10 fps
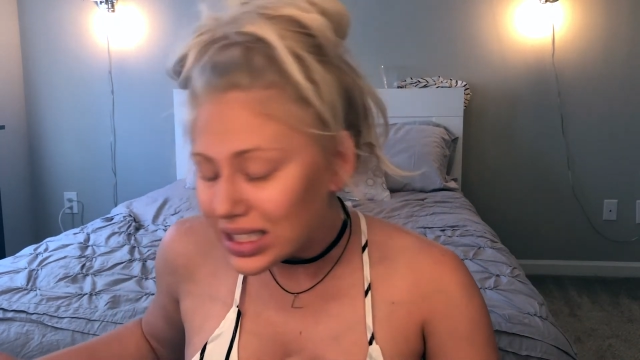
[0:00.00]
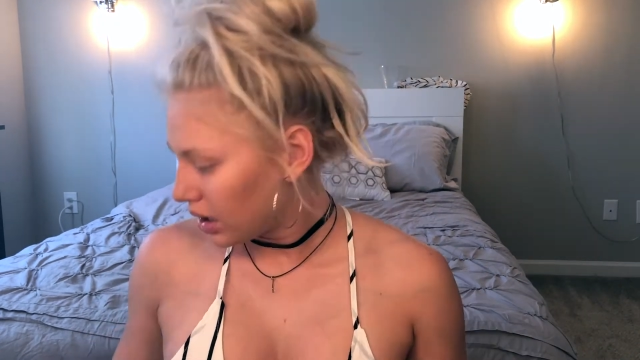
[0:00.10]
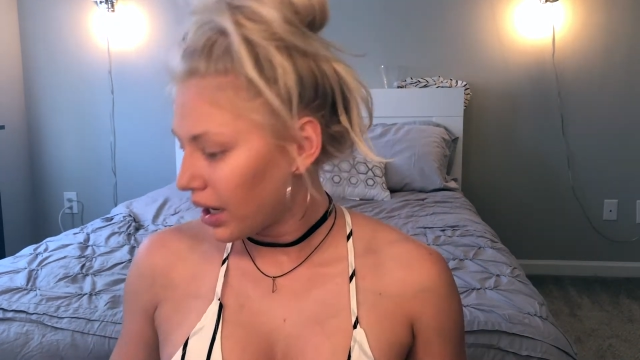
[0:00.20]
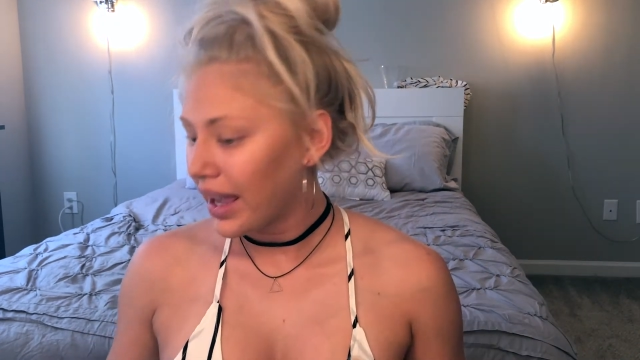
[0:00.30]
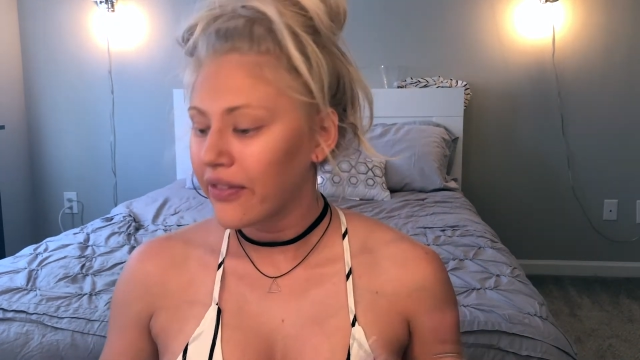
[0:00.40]

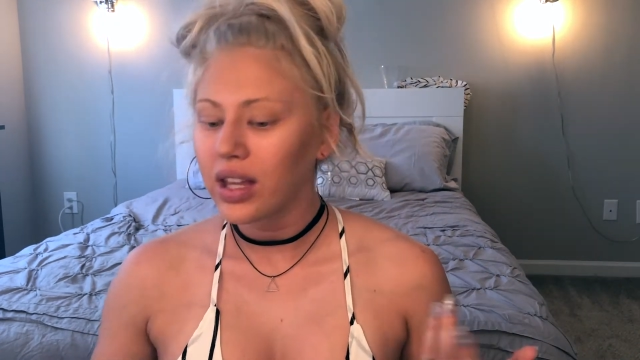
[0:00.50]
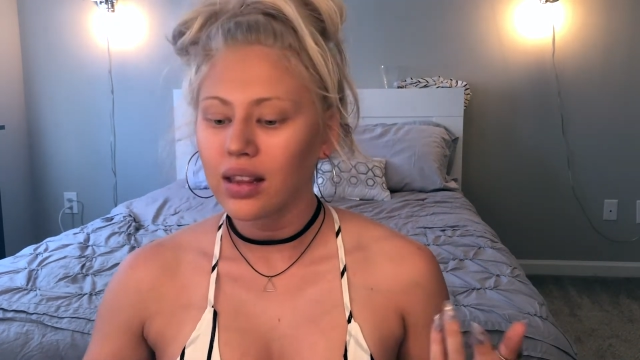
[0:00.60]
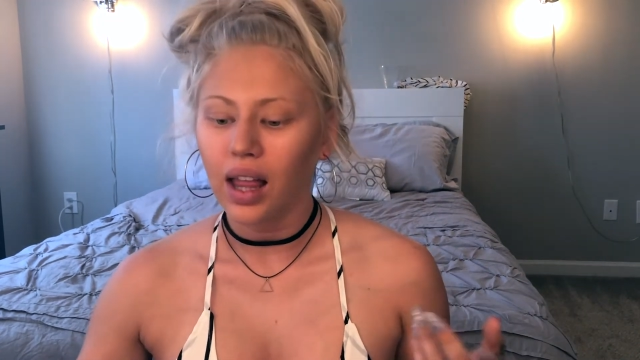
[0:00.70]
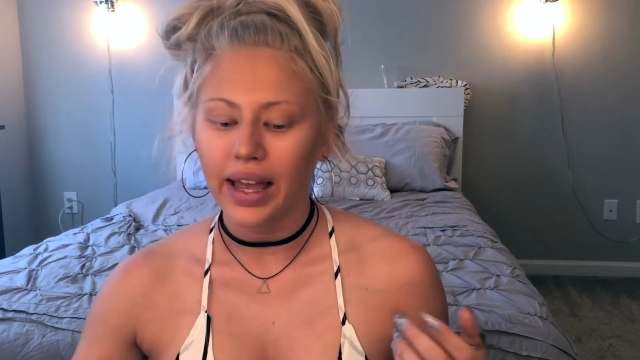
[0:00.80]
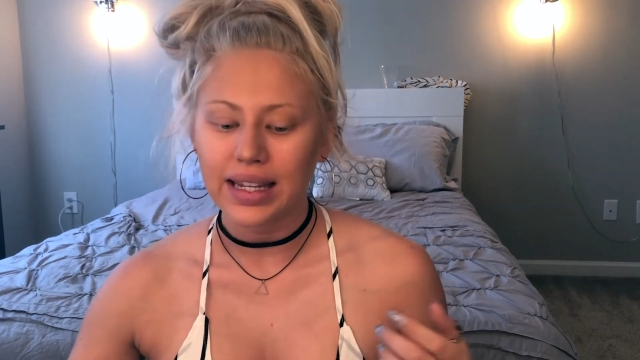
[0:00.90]
And even
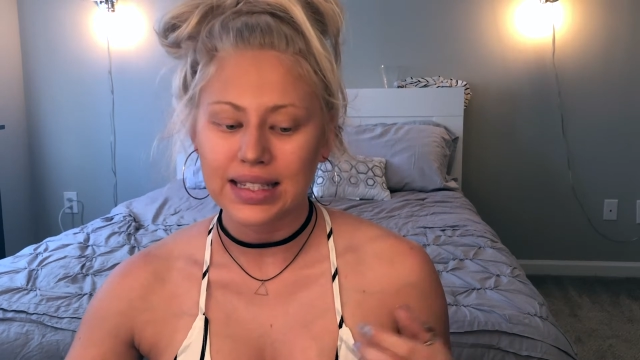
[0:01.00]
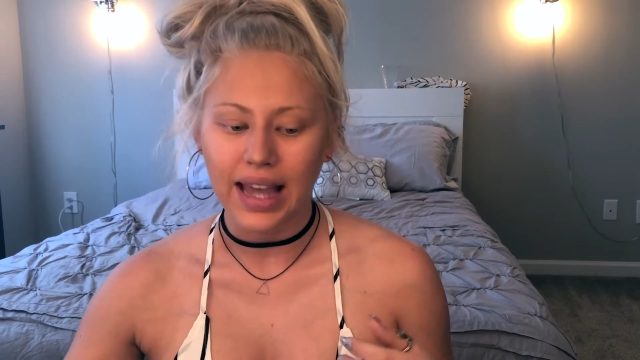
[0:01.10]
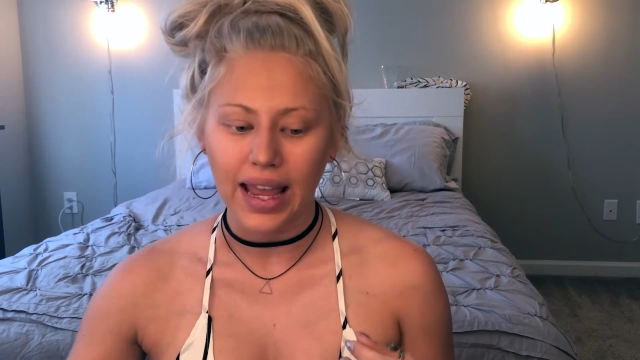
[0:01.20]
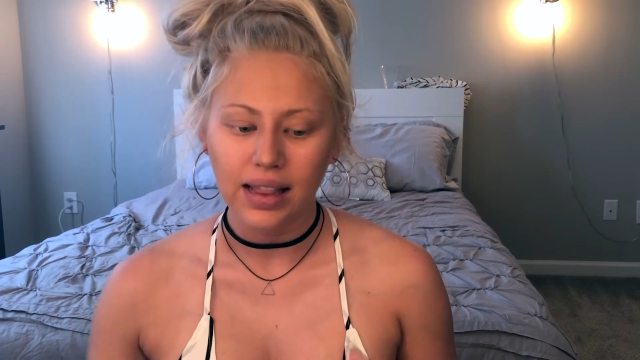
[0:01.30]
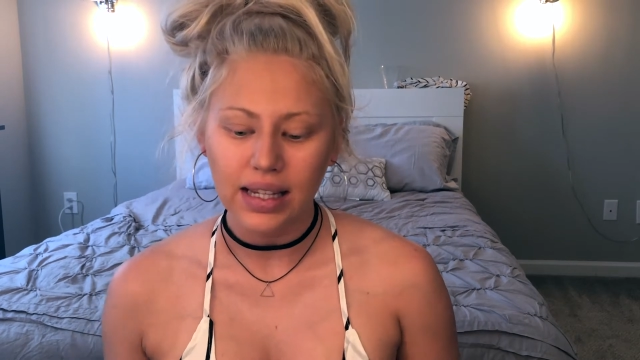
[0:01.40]
like
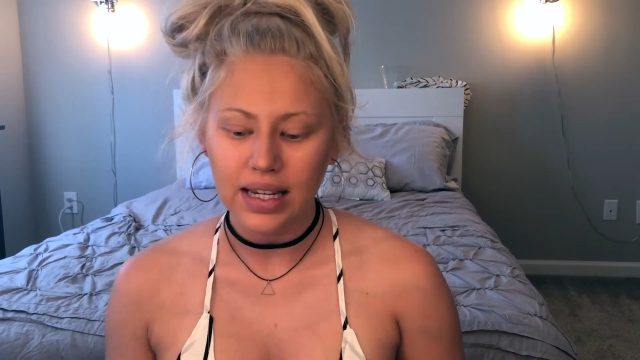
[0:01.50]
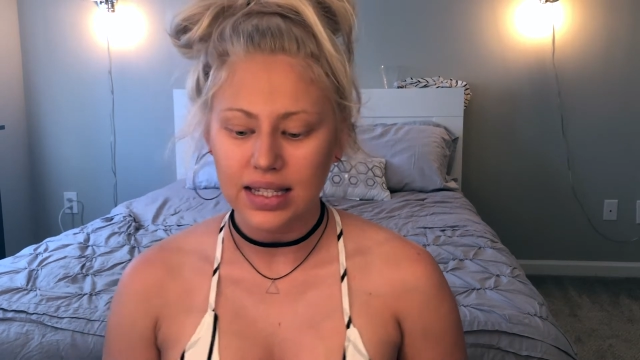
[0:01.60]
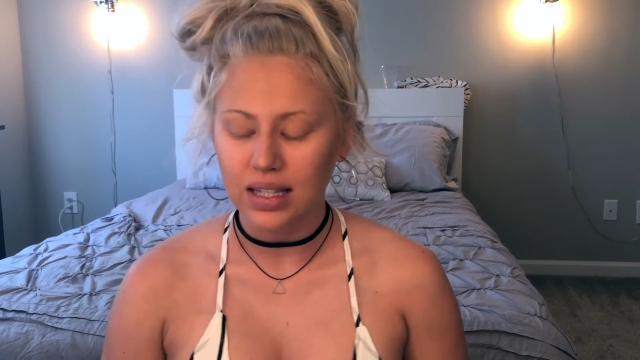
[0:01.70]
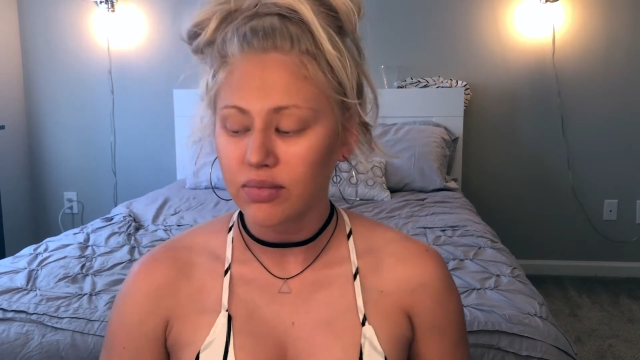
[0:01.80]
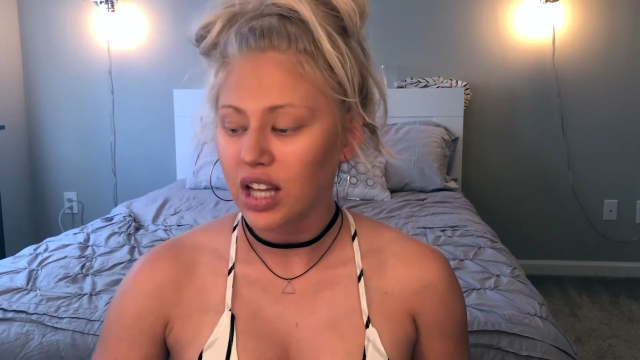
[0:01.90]
daily,
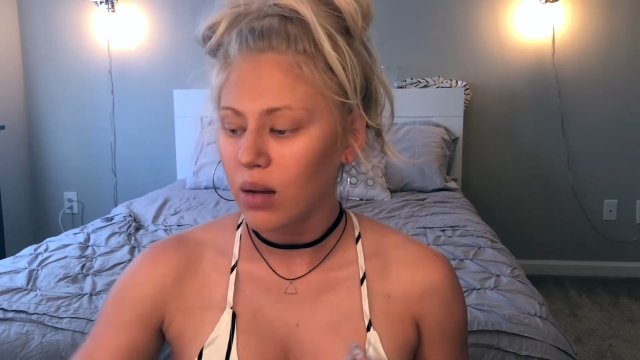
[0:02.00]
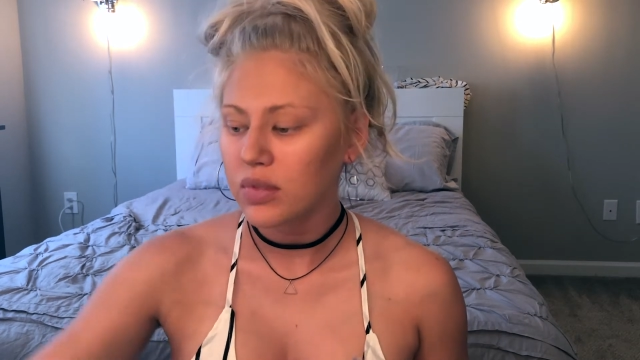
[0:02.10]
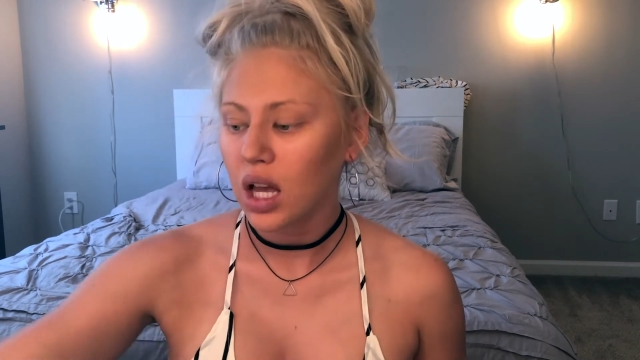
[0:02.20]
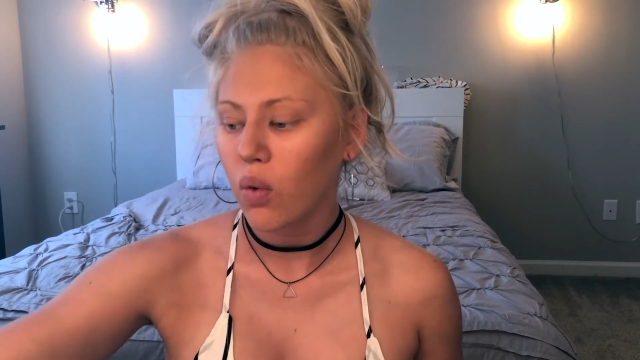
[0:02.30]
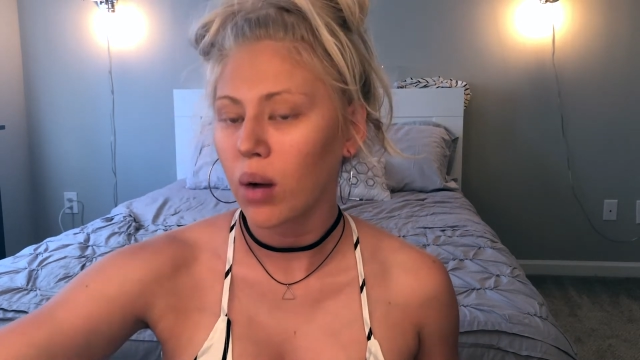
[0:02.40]
sometimes
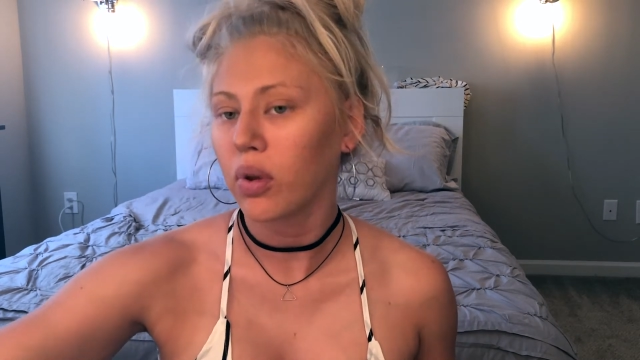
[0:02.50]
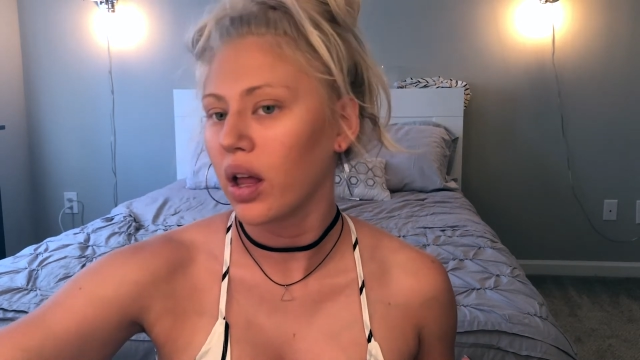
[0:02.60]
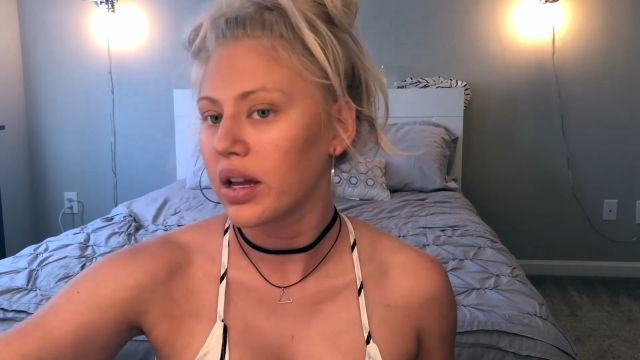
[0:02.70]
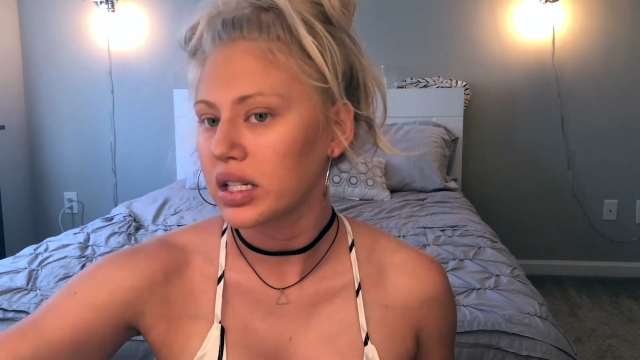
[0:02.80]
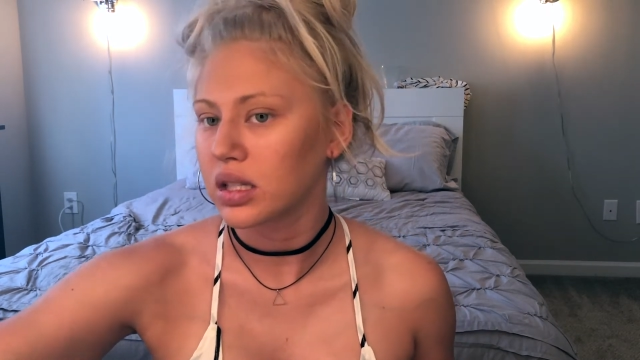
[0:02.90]
I wear
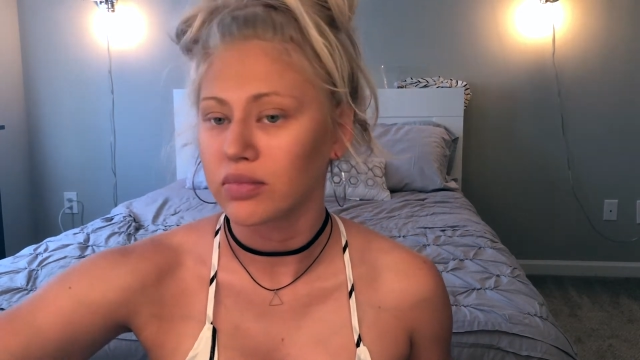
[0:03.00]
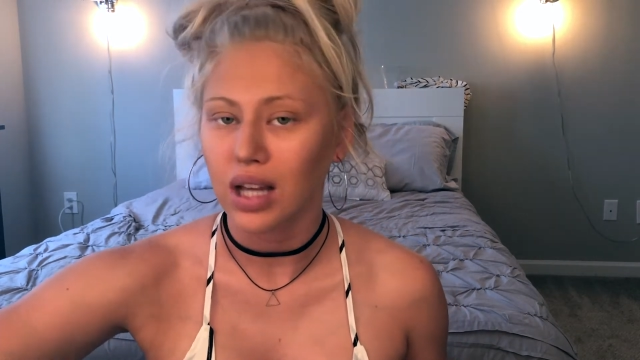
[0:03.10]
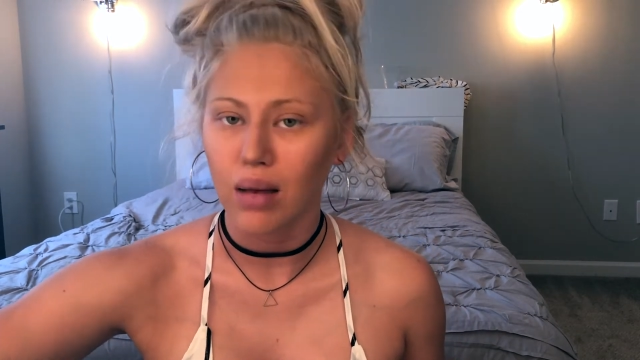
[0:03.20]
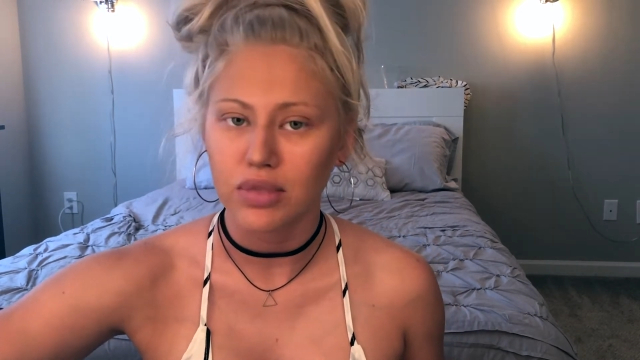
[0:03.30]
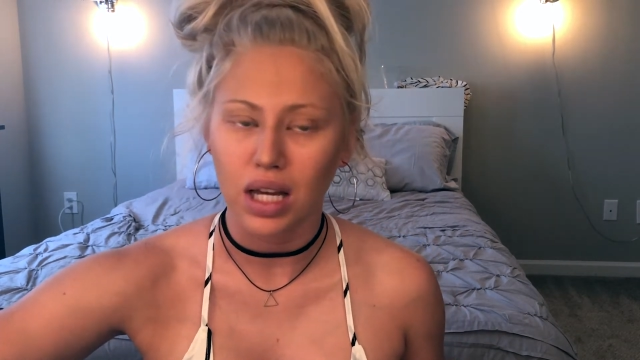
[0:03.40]
blush,
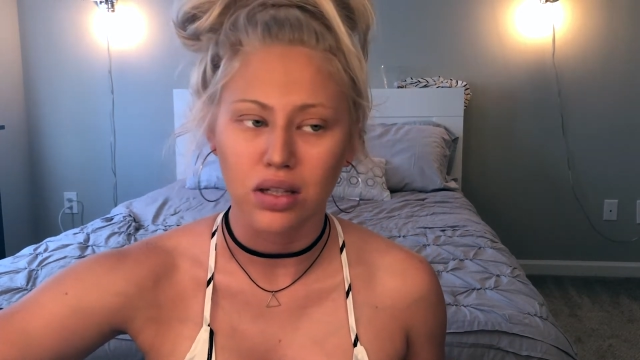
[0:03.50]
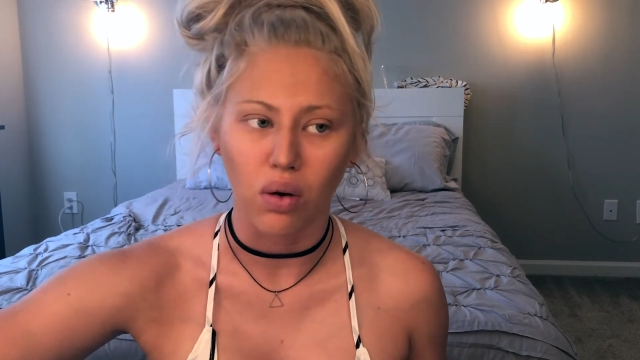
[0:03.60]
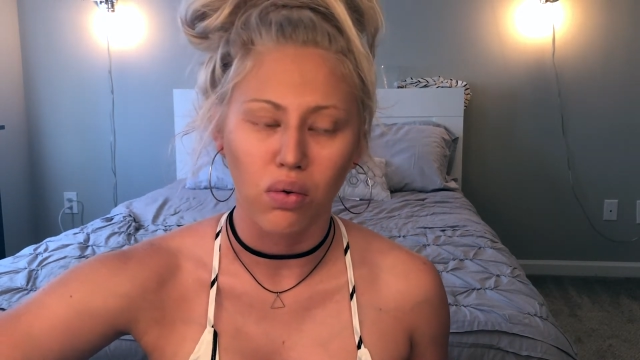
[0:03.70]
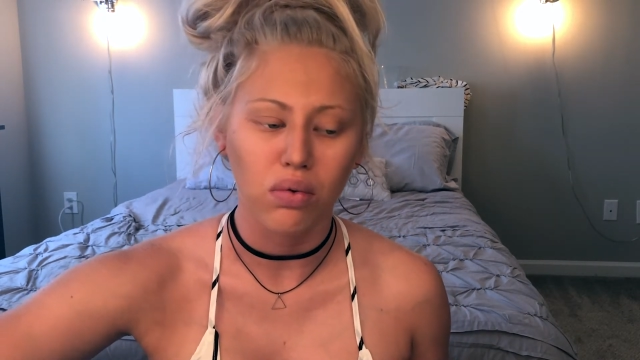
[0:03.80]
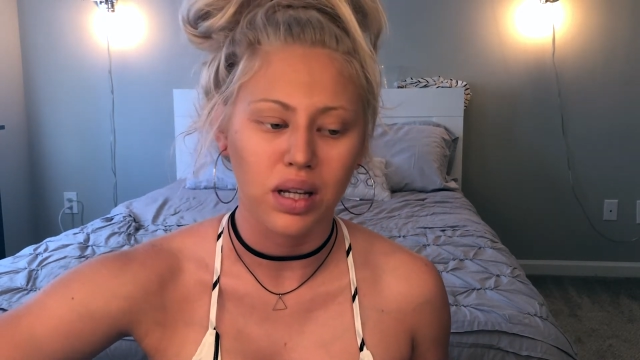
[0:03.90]
sometimes I
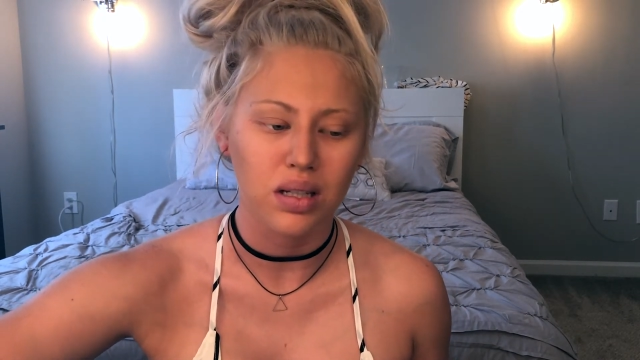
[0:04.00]
don't.